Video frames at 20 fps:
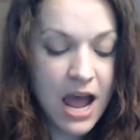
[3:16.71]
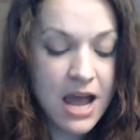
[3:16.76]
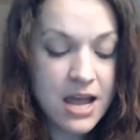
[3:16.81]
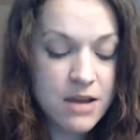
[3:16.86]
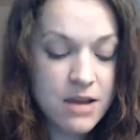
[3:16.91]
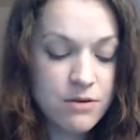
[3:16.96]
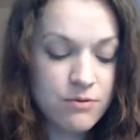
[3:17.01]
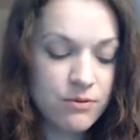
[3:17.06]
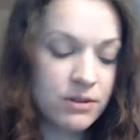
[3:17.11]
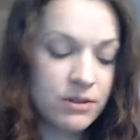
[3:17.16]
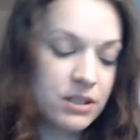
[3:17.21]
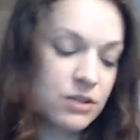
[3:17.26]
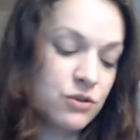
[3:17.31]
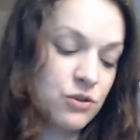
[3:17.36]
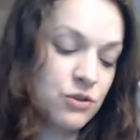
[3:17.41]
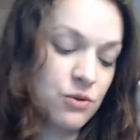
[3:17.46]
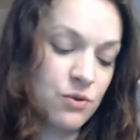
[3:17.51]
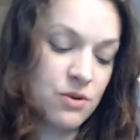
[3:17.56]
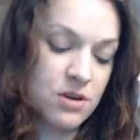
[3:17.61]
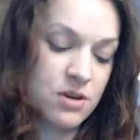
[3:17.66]
really
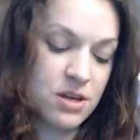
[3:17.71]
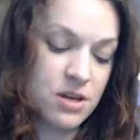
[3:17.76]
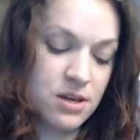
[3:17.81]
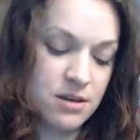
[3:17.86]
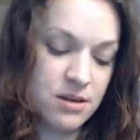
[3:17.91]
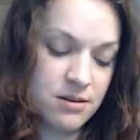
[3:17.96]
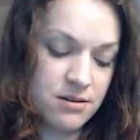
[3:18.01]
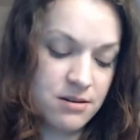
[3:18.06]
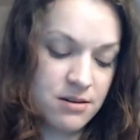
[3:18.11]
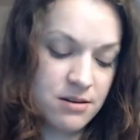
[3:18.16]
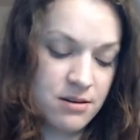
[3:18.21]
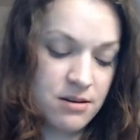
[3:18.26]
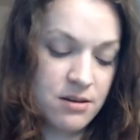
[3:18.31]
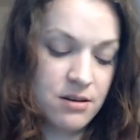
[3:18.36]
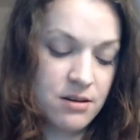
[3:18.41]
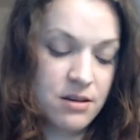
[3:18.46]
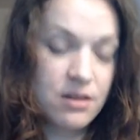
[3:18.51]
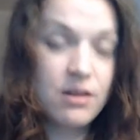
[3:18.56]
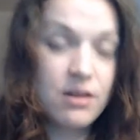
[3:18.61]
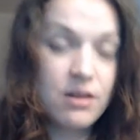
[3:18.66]
enjoy
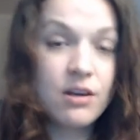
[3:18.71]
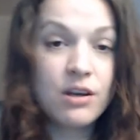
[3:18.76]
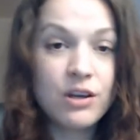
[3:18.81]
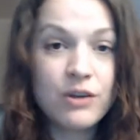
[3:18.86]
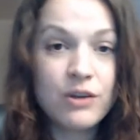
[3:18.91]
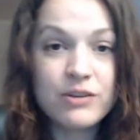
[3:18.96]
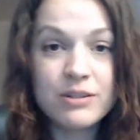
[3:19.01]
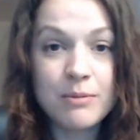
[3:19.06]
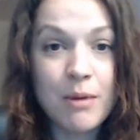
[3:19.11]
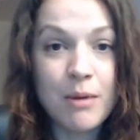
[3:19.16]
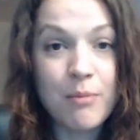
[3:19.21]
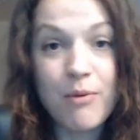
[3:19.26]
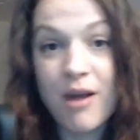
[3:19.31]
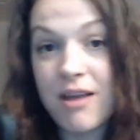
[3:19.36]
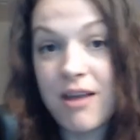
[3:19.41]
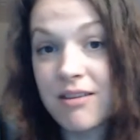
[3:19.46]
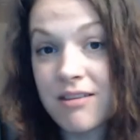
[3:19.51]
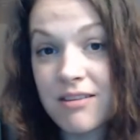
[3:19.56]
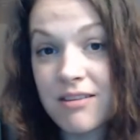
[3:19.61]
using my breath.